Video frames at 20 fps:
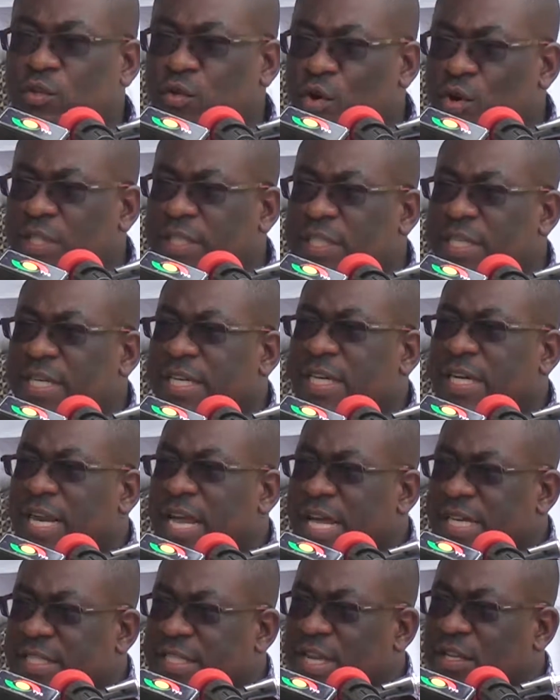costing in
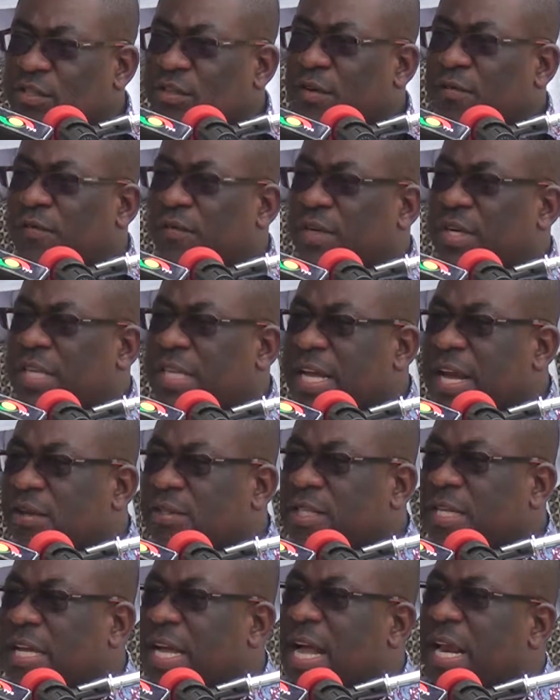excess of
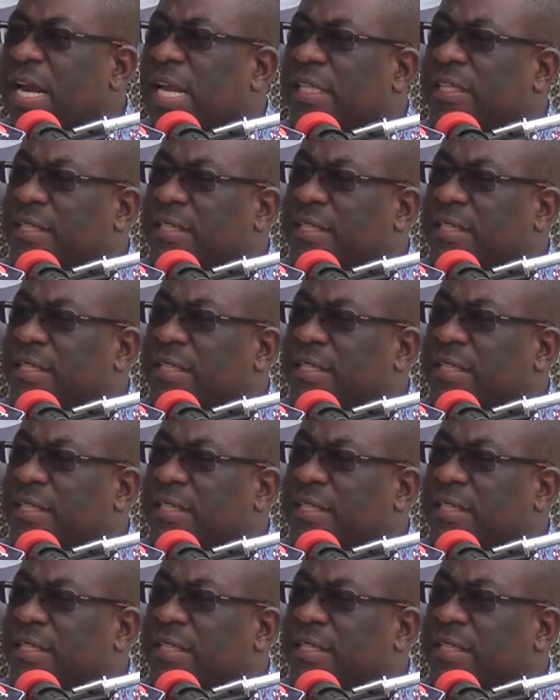3,000 Ghana